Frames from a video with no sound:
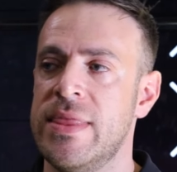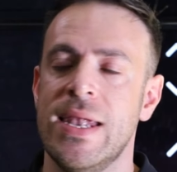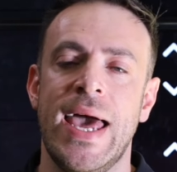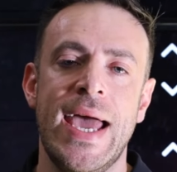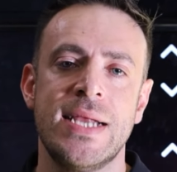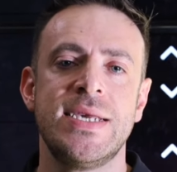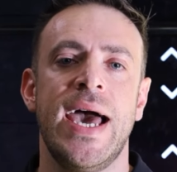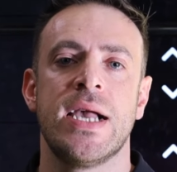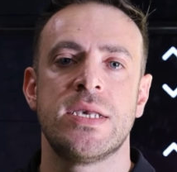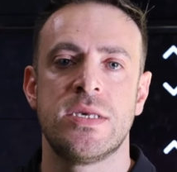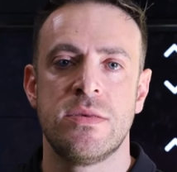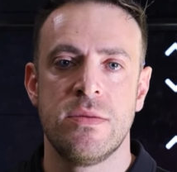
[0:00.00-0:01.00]
the land
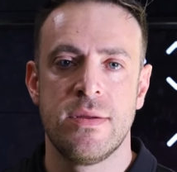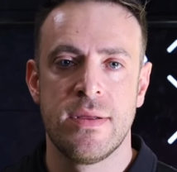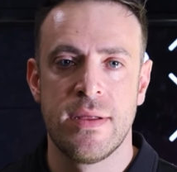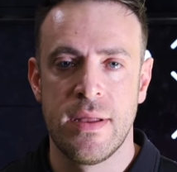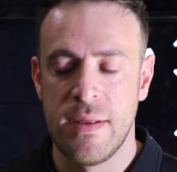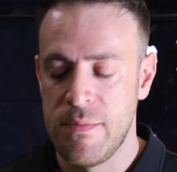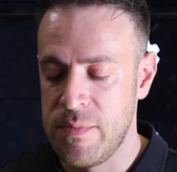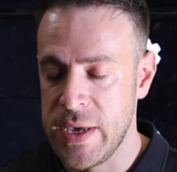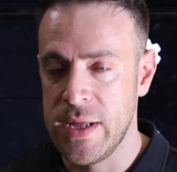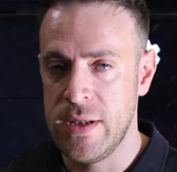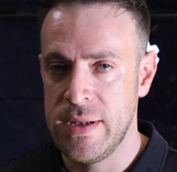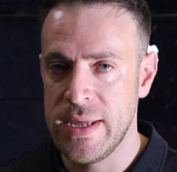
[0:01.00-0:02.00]
tax
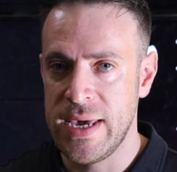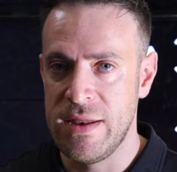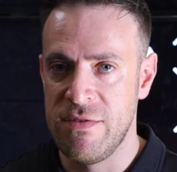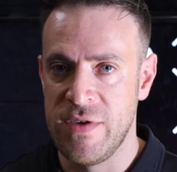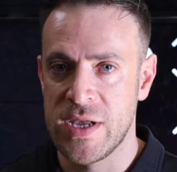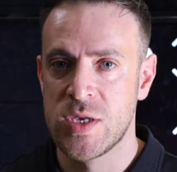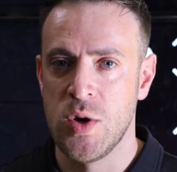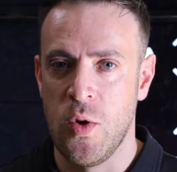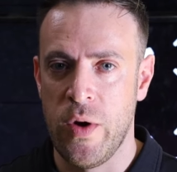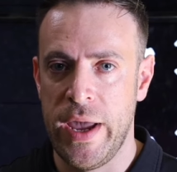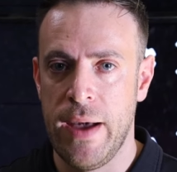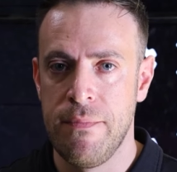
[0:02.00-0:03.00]
bill in
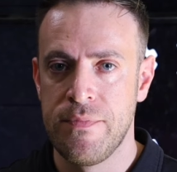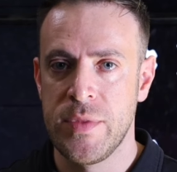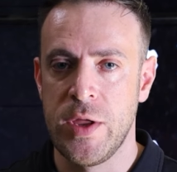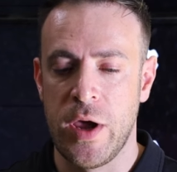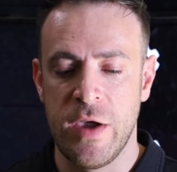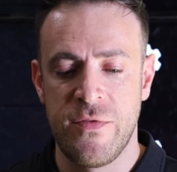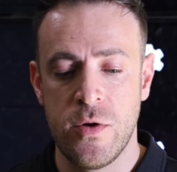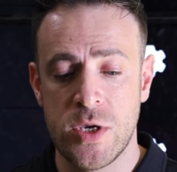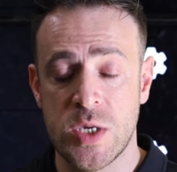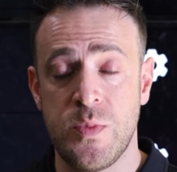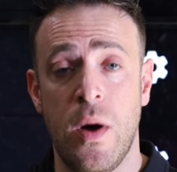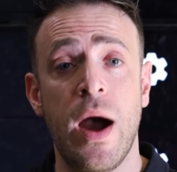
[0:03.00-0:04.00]
Victoria, if you're
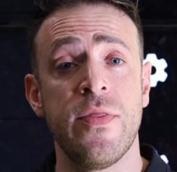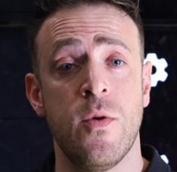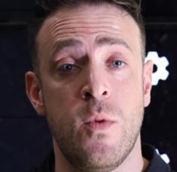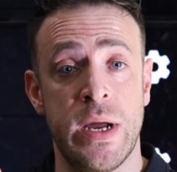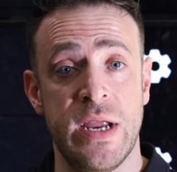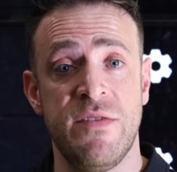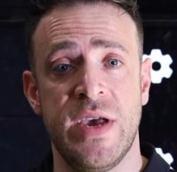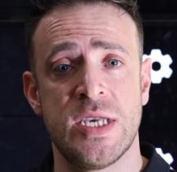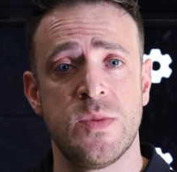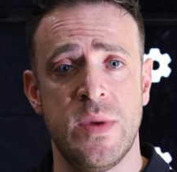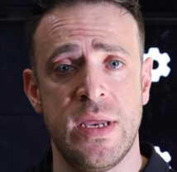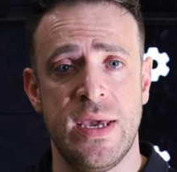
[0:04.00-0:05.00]
just buying the one
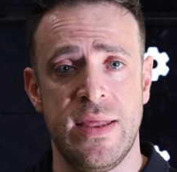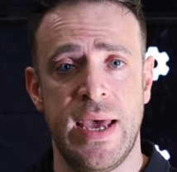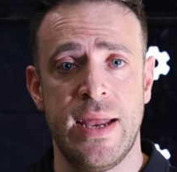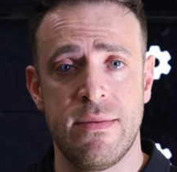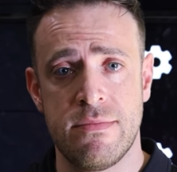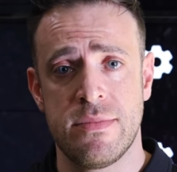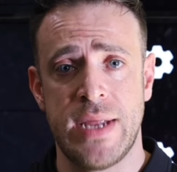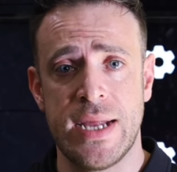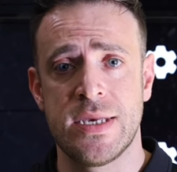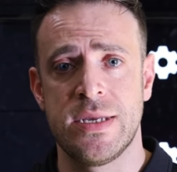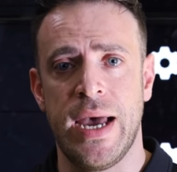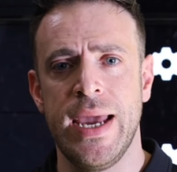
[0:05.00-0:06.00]
investment in
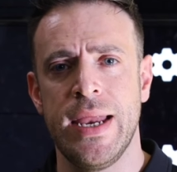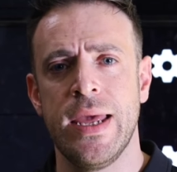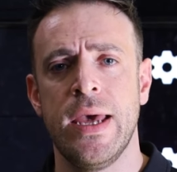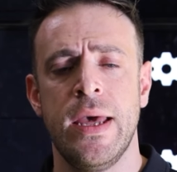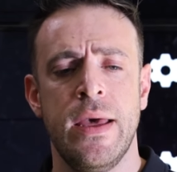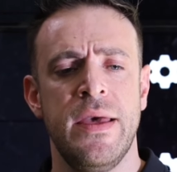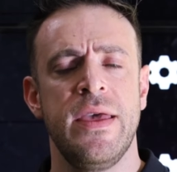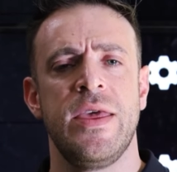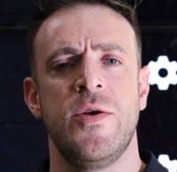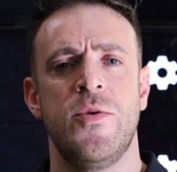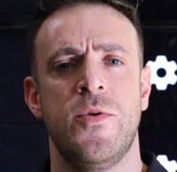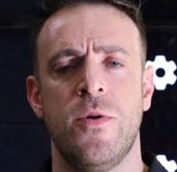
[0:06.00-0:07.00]
that state,
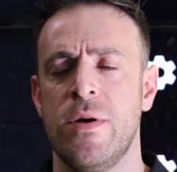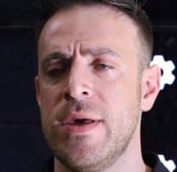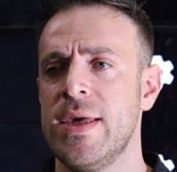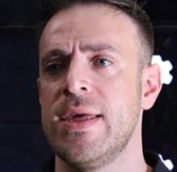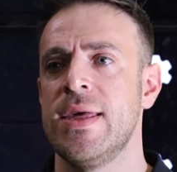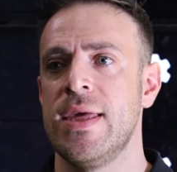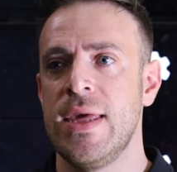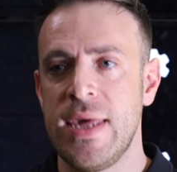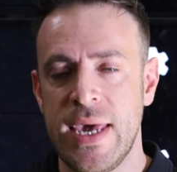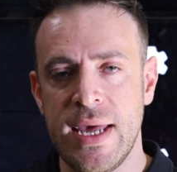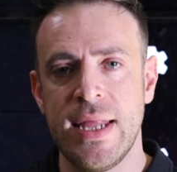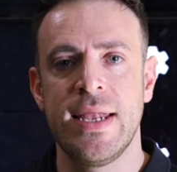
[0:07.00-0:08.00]
your
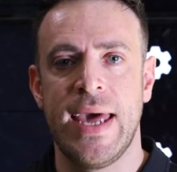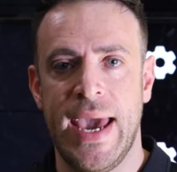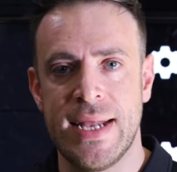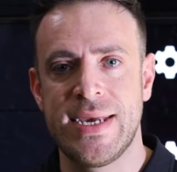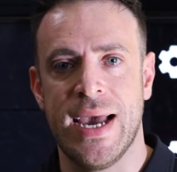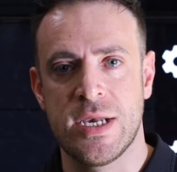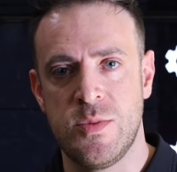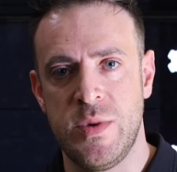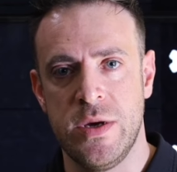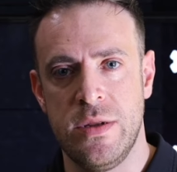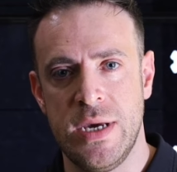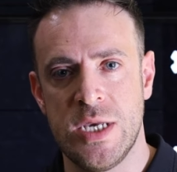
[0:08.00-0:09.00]
yearly land tax
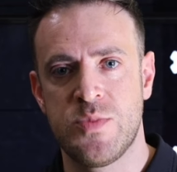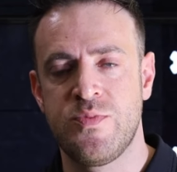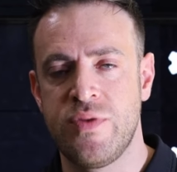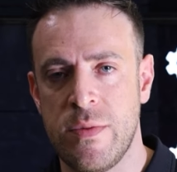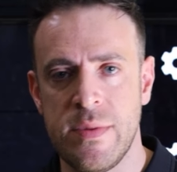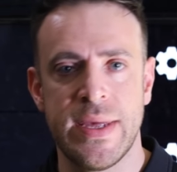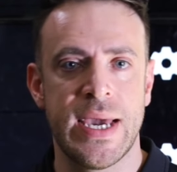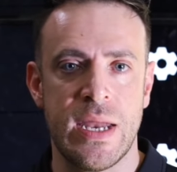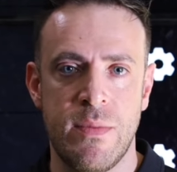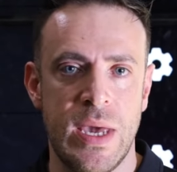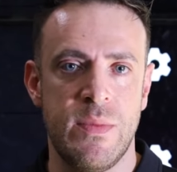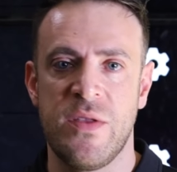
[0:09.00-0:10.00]
bill is probably going
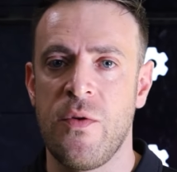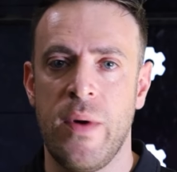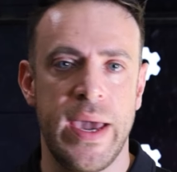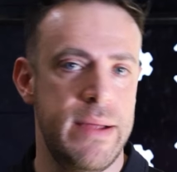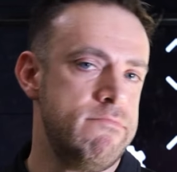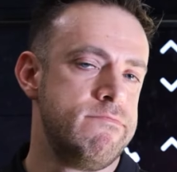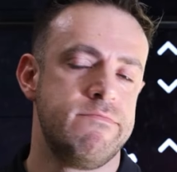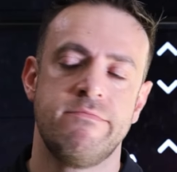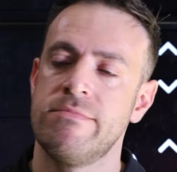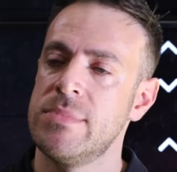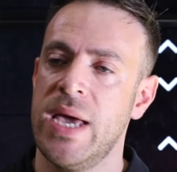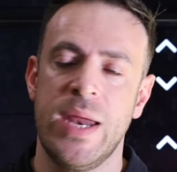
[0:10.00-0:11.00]
to be between
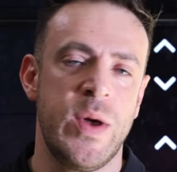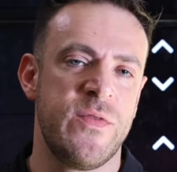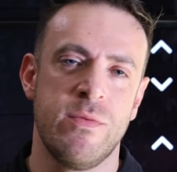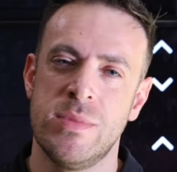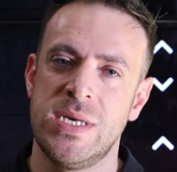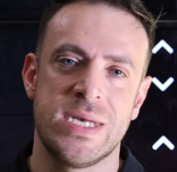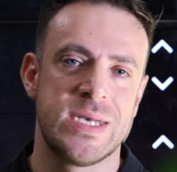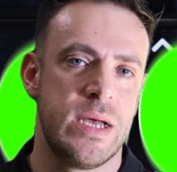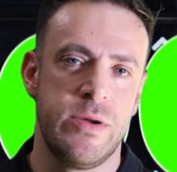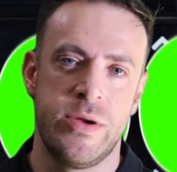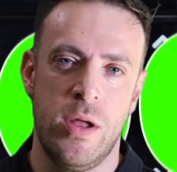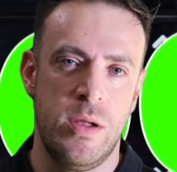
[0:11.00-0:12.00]
anywhere from
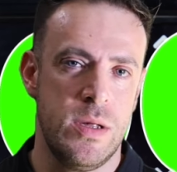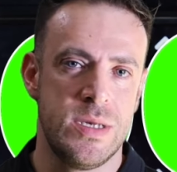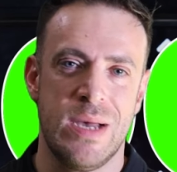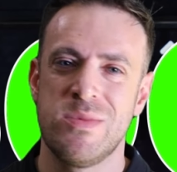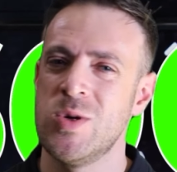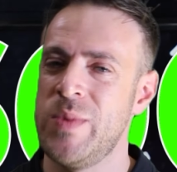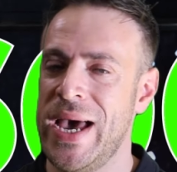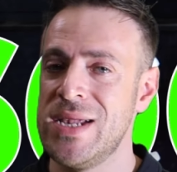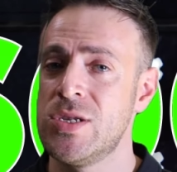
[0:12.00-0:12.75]
$600 up to about